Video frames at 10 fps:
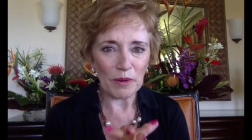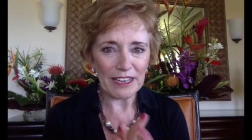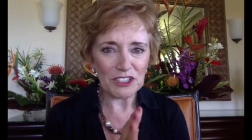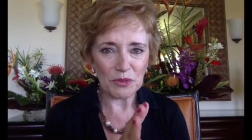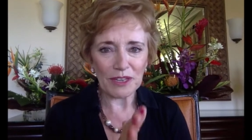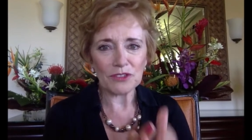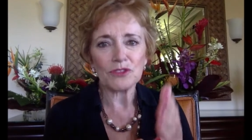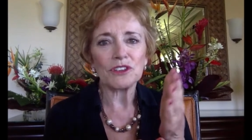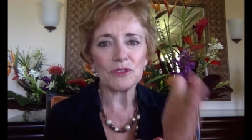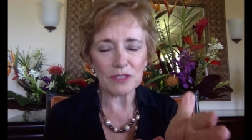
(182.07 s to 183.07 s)
But as you
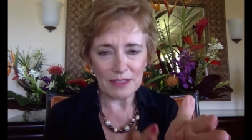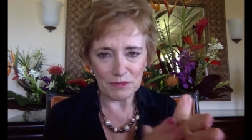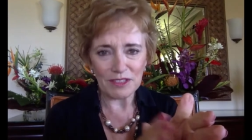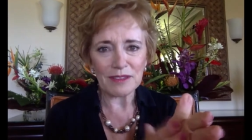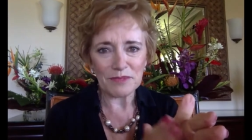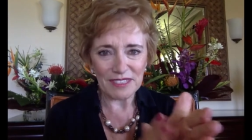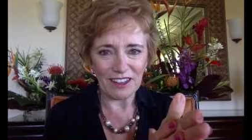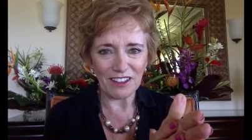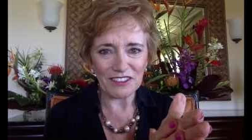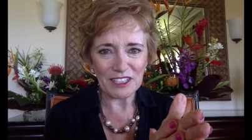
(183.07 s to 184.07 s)
introduce them to
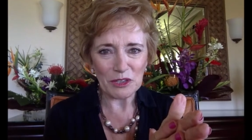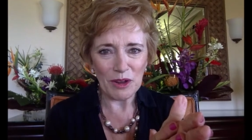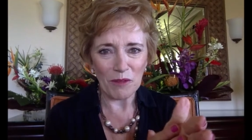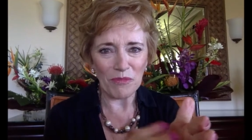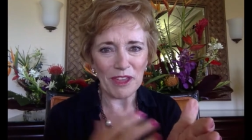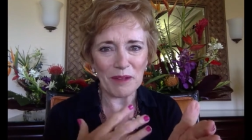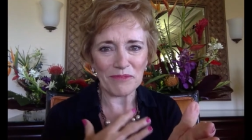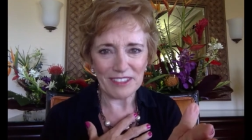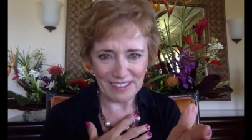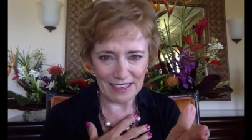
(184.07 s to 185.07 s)
themselves and you help them
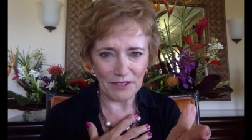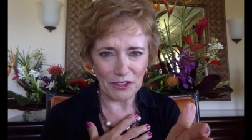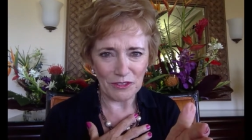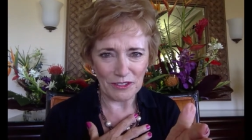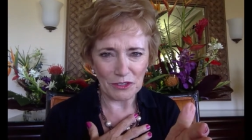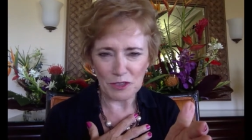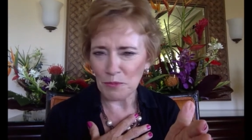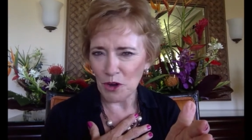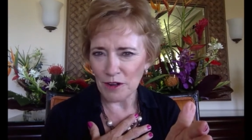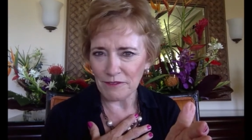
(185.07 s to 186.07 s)
discover that there's a
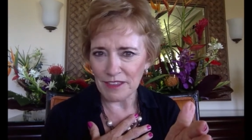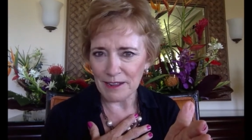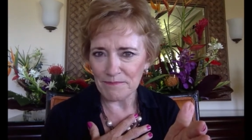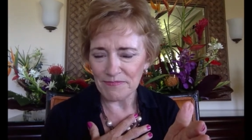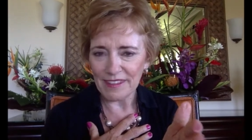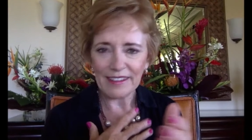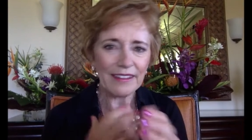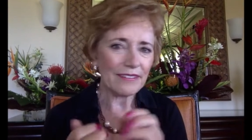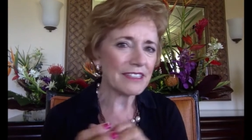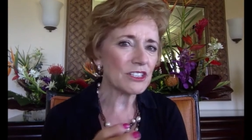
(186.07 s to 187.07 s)
part of them
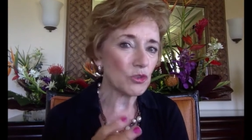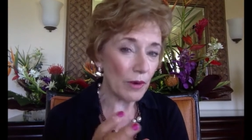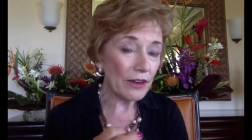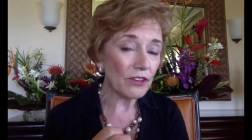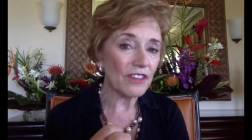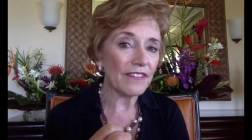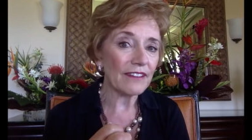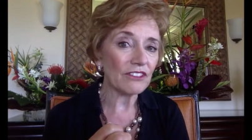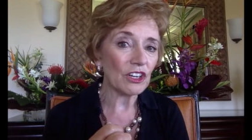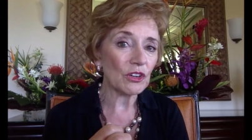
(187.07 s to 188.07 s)
that's greater than
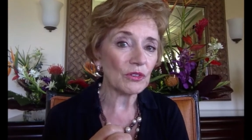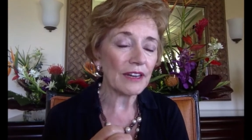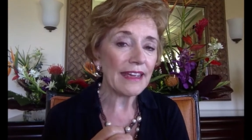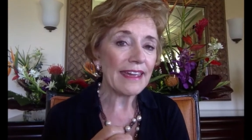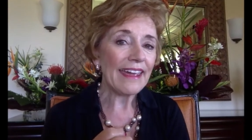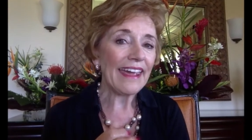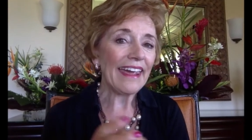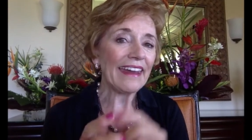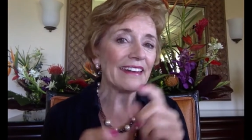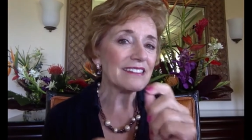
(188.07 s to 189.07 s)
they've known,
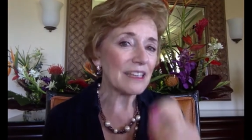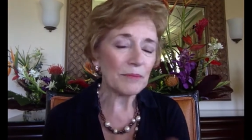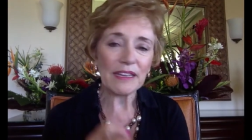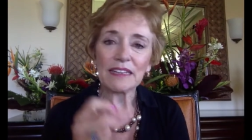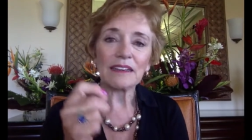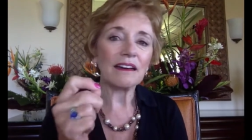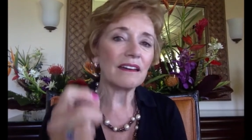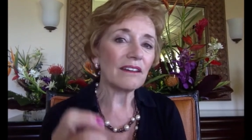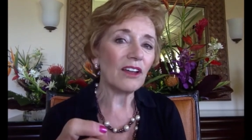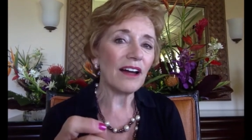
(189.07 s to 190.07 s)
and as they begin to
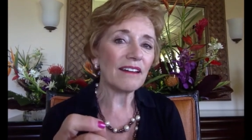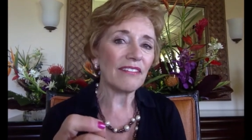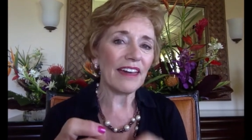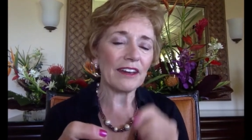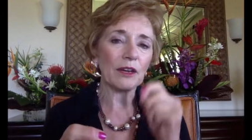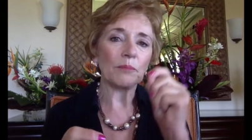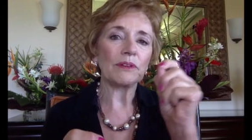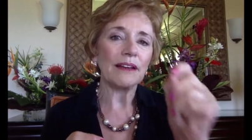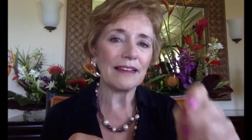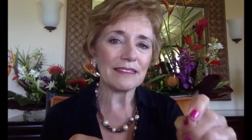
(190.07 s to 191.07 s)
unlock that and
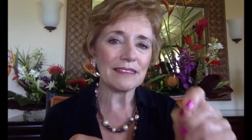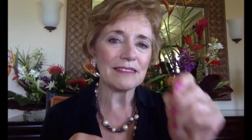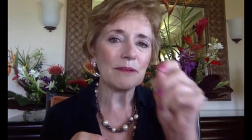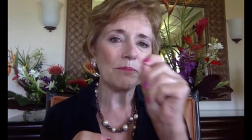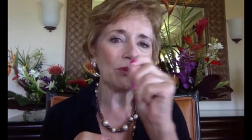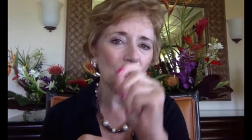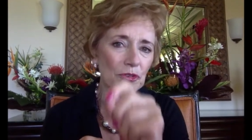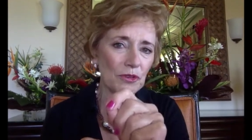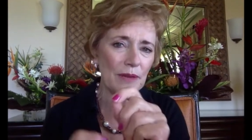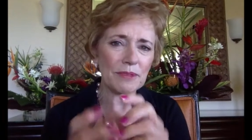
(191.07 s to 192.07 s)
apply it to simple
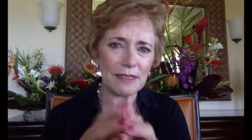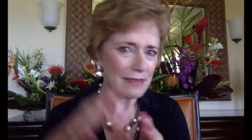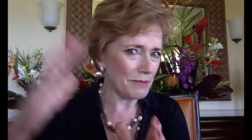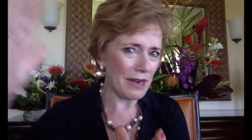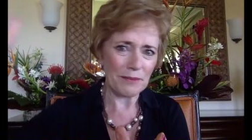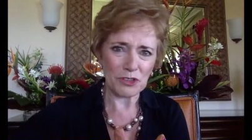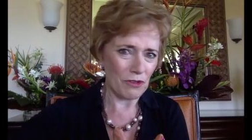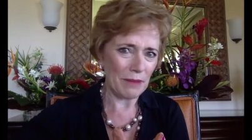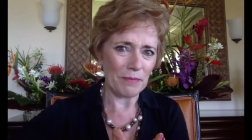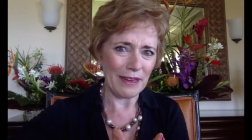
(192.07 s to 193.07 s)
dreams and sometimes
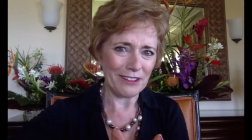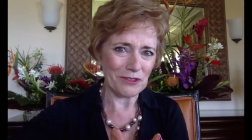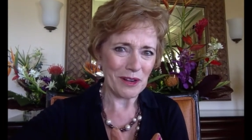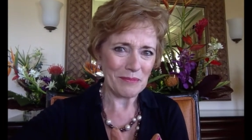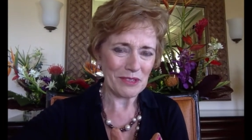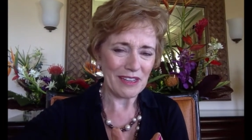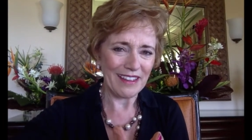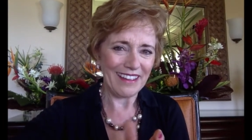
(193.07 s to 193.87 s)
great big dreams